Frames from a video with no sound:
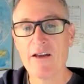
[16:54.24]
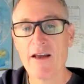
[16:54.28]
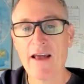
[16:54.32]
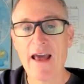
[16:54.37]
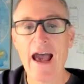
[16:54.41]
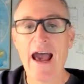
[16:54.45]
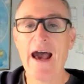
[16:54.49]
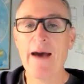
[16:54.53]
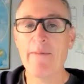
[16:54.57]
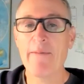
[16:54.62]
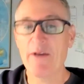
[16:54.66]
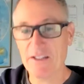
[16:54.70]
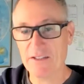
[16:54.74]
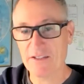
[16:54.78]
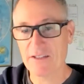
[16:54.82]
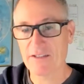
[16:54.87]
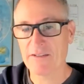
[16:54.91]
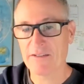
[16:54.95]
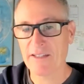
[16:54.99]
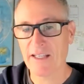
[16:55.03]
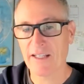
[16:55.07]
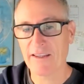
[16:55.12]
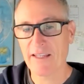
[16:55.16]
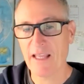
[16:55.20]
habits
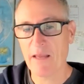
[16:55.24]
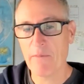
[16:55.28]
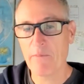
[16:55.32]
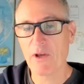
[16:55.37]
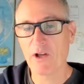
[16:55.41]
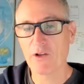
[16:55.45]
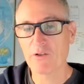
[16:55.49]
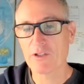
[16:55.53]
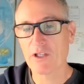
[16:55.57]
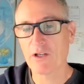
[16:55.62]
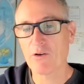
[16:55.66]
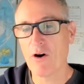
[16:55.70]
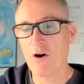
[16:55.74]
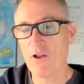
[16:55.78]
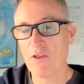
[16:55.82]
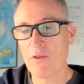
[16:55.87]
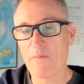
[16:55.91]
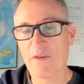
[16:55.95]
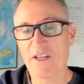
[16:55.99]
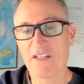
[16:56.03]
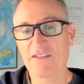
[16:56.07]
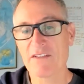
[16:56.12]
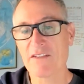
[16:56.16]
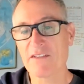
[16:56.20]
that they built in all
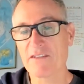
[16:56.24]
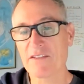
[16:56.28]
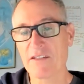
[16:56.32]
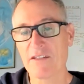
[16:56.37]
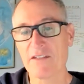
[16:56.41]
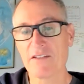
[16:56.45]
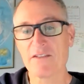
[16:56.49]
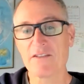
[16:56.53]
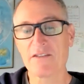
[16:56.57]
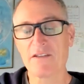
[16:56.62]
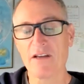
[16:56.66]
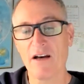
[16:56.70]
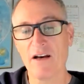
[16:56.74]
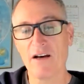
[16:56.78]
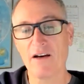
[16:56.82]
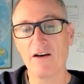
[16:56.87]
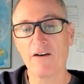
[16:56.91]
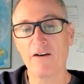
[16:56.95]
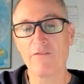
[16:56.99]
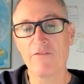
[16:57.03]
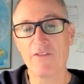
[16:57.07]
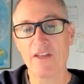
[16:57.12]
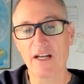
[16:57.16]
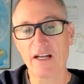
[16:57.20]
the businesses
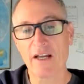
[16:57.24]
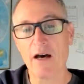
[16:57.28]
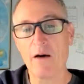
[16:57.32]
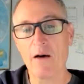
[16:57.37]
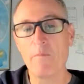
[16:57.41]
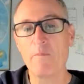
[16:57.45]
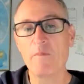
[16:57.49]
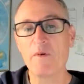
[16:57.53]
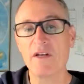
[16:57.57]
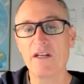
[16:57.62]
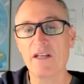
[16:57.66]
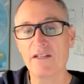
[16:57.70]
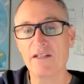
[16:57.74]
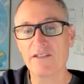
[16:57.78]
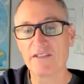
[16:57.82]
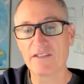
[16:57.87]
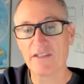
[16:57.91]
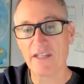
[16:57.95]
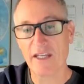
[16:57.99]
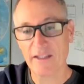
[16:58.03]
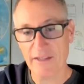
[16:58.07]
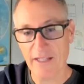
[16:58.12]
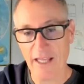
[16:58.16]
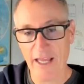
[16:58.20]
of the companies
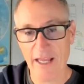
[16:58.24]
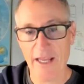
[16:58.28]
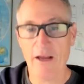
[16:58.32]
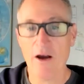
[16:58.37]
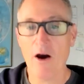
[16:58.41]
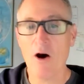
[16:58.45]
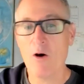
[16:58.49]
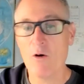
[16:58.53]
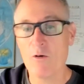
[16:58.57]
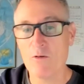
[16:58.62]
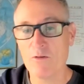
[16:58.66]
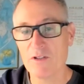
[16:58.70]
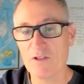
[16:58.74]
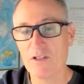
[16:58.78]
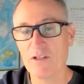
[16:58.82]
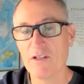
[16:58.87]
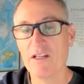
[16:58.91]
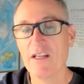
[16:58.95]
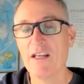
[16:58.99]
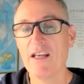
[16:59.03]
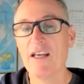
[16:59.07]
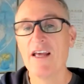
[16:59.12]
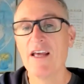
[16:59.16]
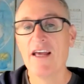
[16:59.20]
that they owned.
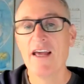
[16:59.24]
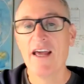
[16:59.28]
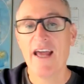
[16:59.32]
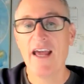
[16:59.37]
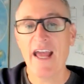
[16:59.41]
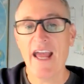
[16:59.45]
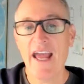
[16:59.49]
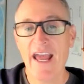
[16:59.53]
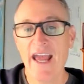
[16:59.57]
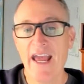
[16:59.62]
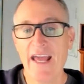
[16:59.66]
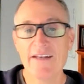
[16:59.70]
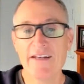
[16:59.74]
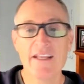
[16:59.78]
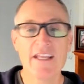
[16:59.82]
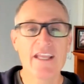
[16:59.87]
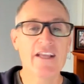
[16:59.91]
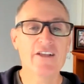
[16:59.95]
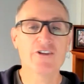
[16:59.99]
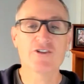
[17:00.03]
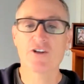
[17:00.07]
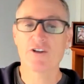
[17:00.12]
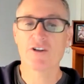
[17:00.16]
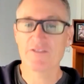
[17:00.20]
And
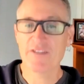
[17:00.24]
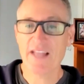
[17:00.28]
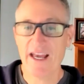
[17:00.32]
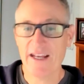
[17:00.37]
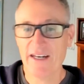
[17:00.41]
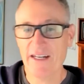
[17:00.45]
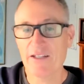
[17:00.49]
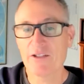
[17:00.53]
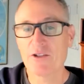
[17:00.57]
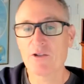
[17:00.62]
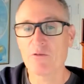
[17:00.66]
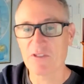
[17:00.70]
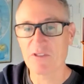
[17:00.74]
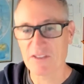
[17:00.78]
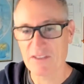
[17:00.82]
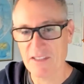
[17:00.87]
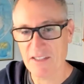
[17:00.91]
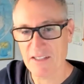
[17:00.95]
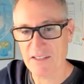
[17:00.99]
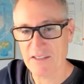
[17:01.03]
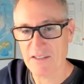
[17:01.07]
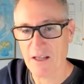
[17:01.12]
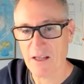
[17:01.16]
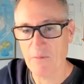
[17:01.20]
he turned that into a
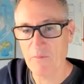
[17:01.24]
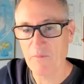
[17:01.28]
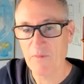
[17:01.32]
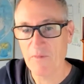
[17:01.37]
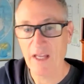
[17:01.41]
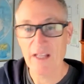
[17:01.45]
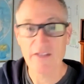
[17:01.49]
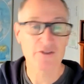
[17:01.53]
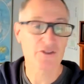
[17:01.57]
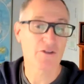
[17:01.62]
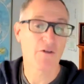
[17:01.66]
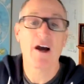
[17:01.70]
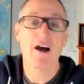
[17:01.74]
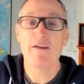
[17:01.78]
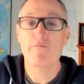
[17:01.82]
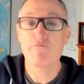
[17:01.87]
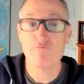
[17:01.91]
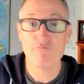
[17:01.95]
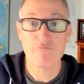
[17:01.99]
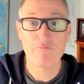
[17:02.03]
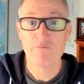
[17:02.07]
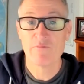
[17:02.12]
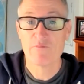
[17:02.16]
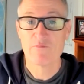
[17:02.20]
system. And so I
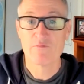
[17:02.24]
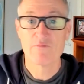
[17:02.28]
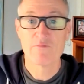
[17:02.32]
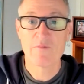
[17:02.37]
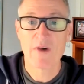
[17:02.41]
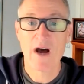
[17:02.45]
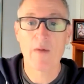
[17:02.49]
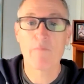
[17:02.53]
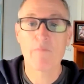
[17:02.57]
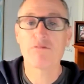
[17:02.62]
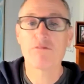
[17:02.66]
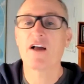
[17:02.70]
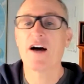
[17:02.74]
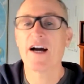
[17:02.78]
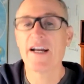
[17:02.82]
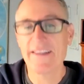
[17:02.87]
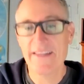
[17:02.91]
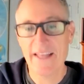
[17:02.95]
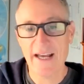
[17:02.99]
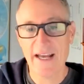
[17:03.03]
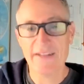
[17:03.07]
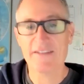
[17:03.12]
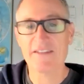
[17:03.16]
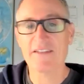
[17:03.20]
applied
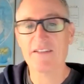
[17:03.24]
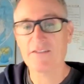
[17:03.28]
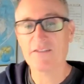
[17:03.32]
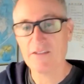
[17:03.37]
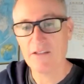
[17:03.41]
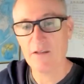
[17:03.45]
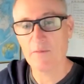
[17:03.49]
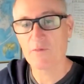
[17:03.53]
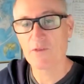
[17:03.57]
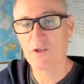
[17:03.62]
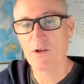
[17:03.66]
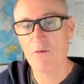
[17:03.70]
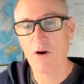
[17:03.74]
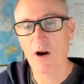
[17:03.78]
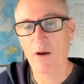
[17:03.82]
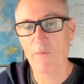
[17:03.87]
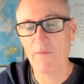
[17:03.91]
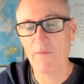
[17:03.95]
that system to our